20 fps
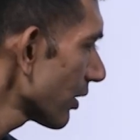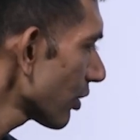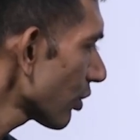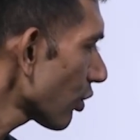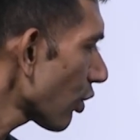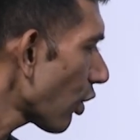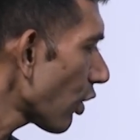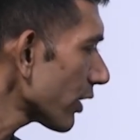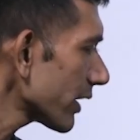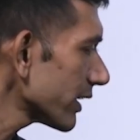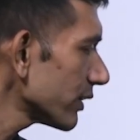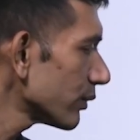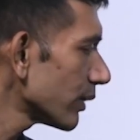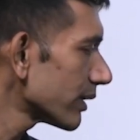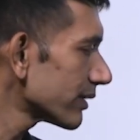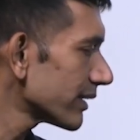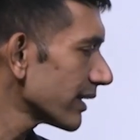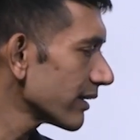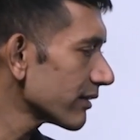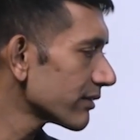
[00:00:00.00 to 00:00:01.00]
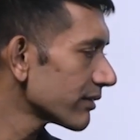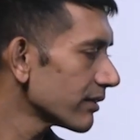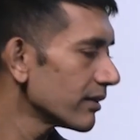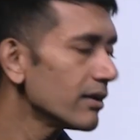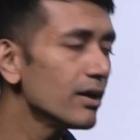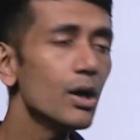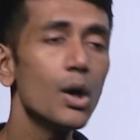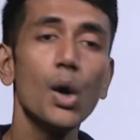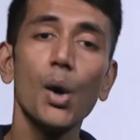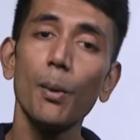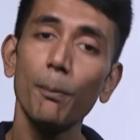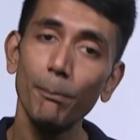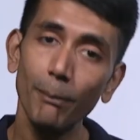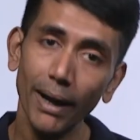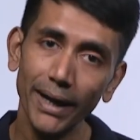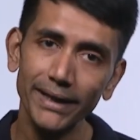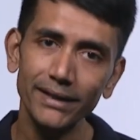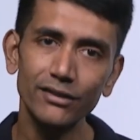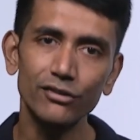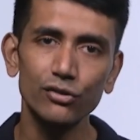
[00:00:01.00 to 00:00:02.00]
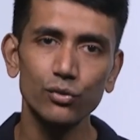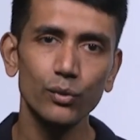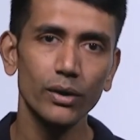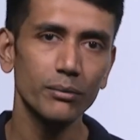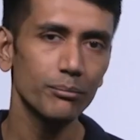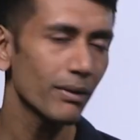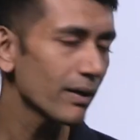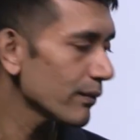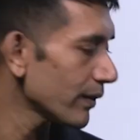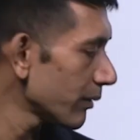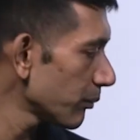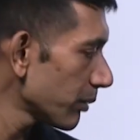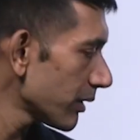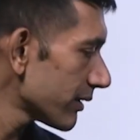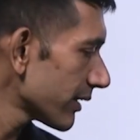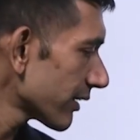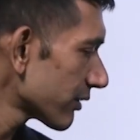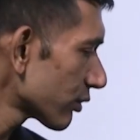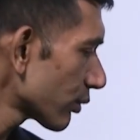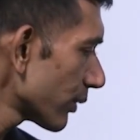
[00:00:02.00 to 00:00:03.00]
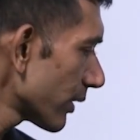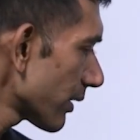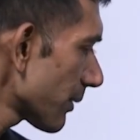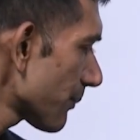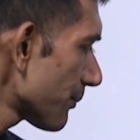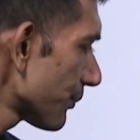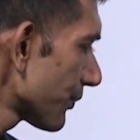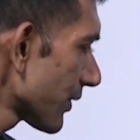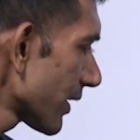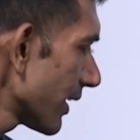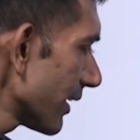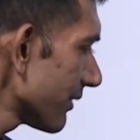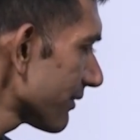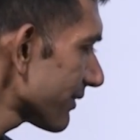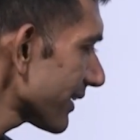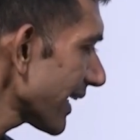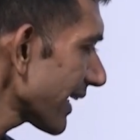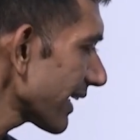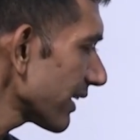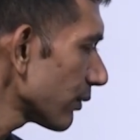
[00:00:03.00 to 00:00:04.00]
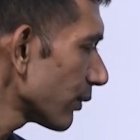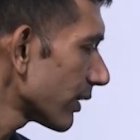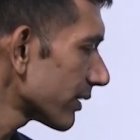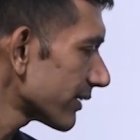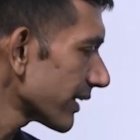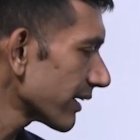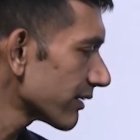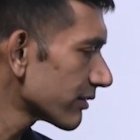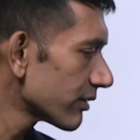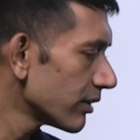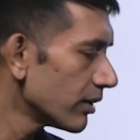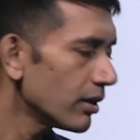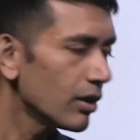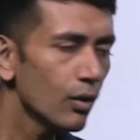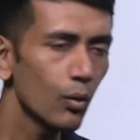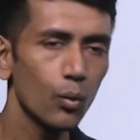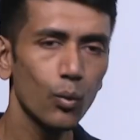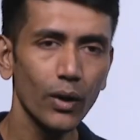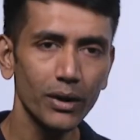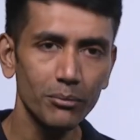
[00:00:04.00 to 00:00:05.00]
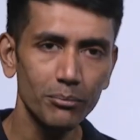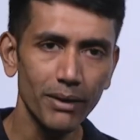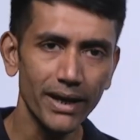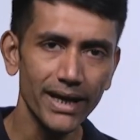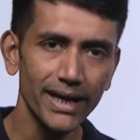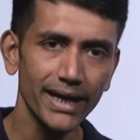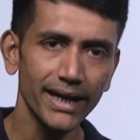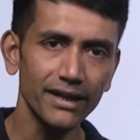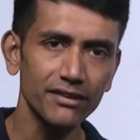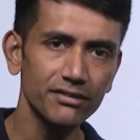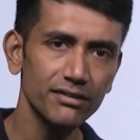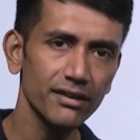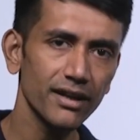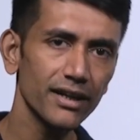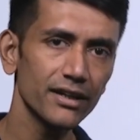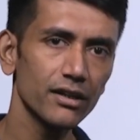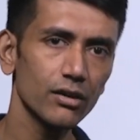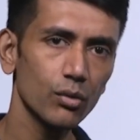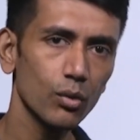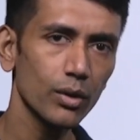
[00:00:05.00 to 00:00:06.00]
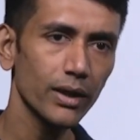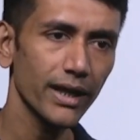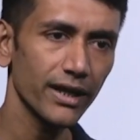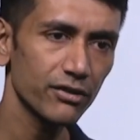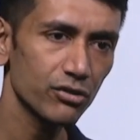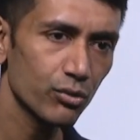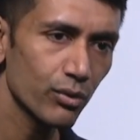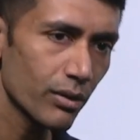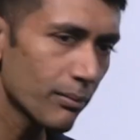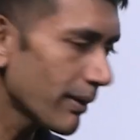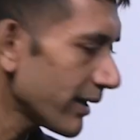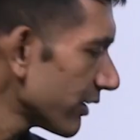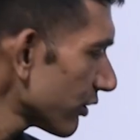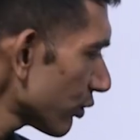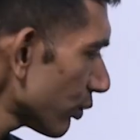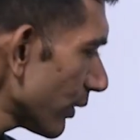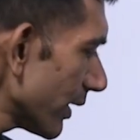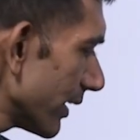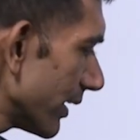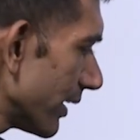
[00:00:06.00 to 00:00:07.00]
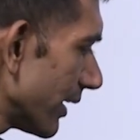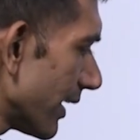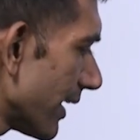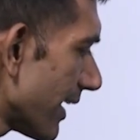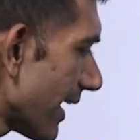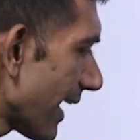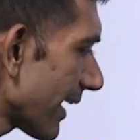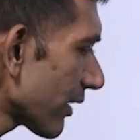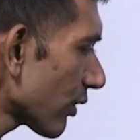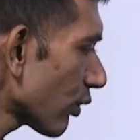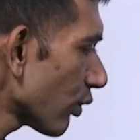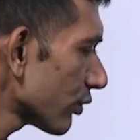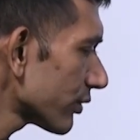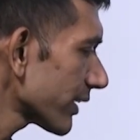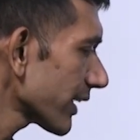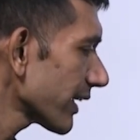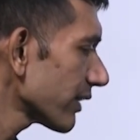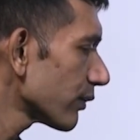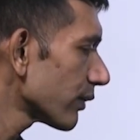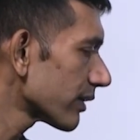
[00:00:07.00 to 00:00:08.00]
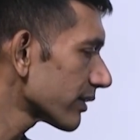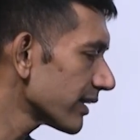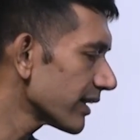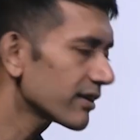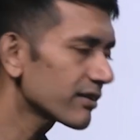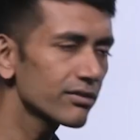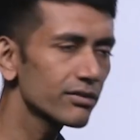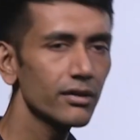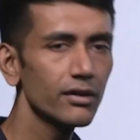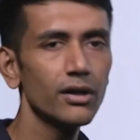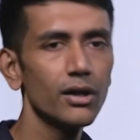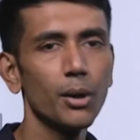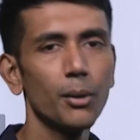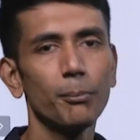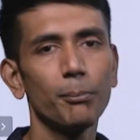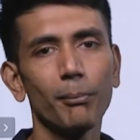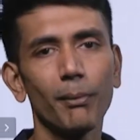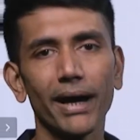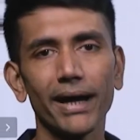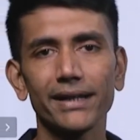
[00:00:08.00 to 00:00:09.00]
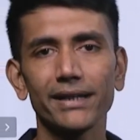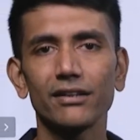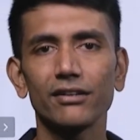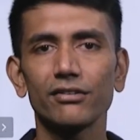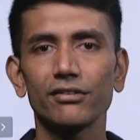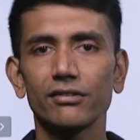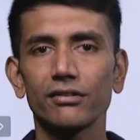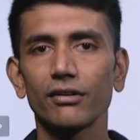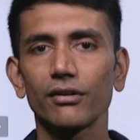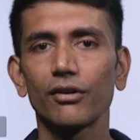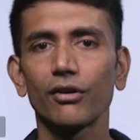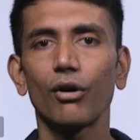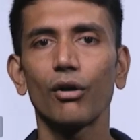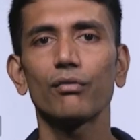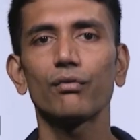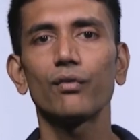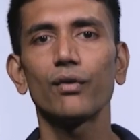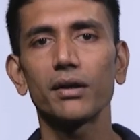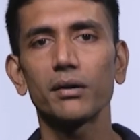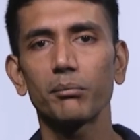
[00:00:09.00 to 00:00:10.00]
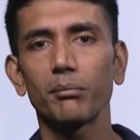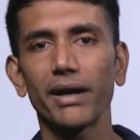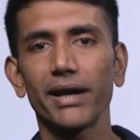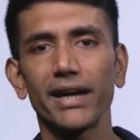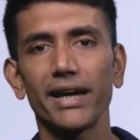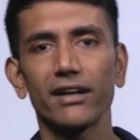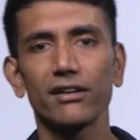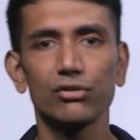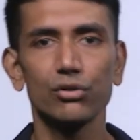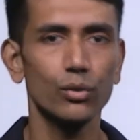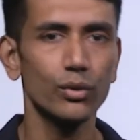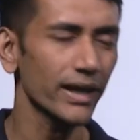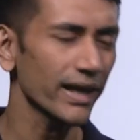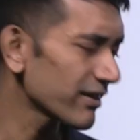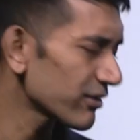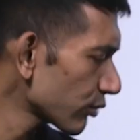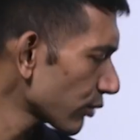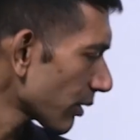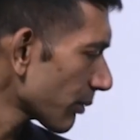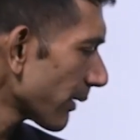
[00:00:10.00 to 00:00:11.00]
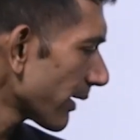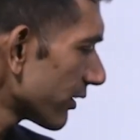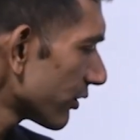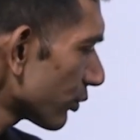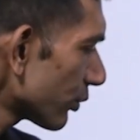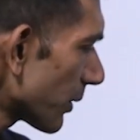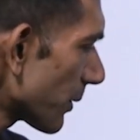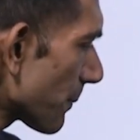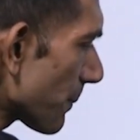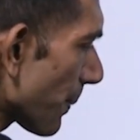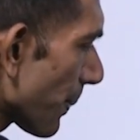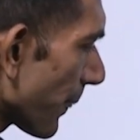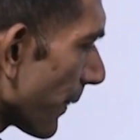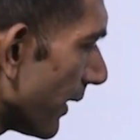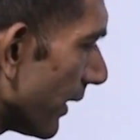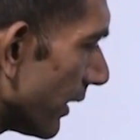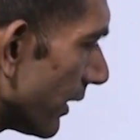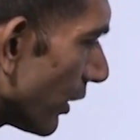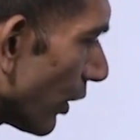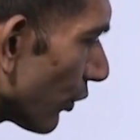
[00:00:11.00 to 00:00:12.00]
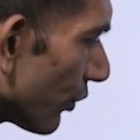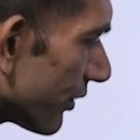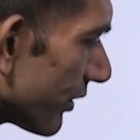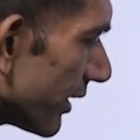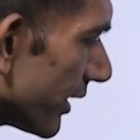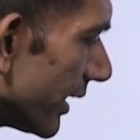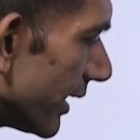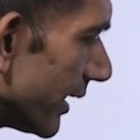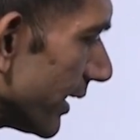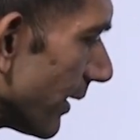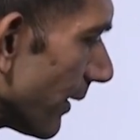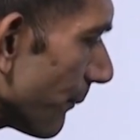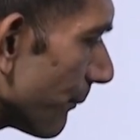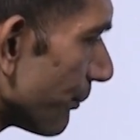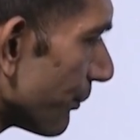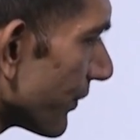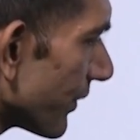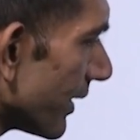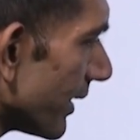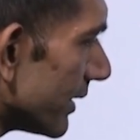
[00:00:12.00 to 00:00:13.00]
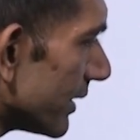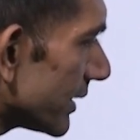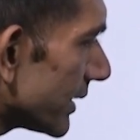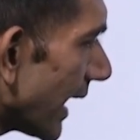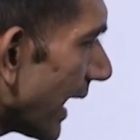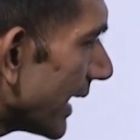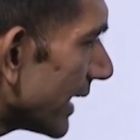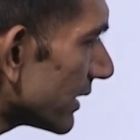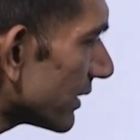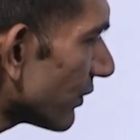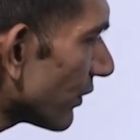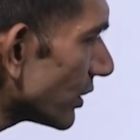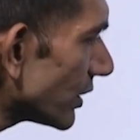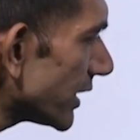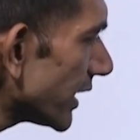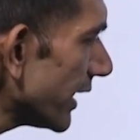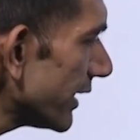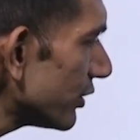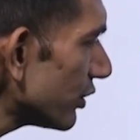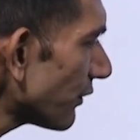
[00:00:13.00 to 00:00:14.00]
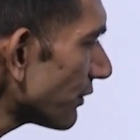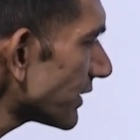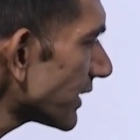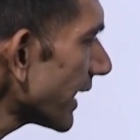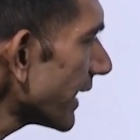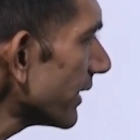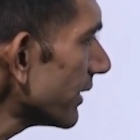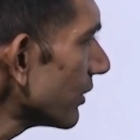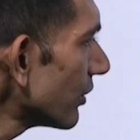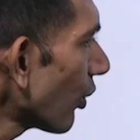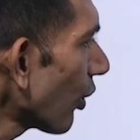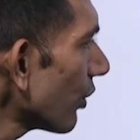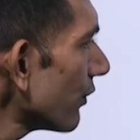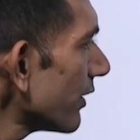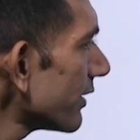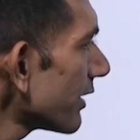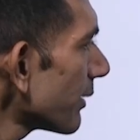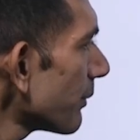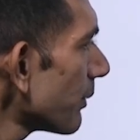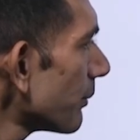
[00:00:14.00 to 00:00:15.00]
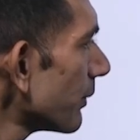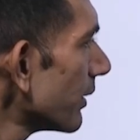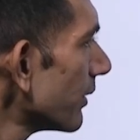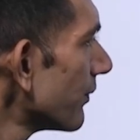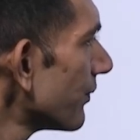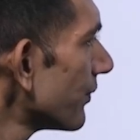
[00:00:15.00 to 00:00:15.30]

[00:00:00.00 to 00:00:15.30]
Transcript: Cot inverse x, minus 1 by 1 plus x square. Sec inverse x, 1 by x under root x square minus 1. And cosec inverse x, minus of 1 by x root x square minus 1. Now C stands for change of sign. Always remember.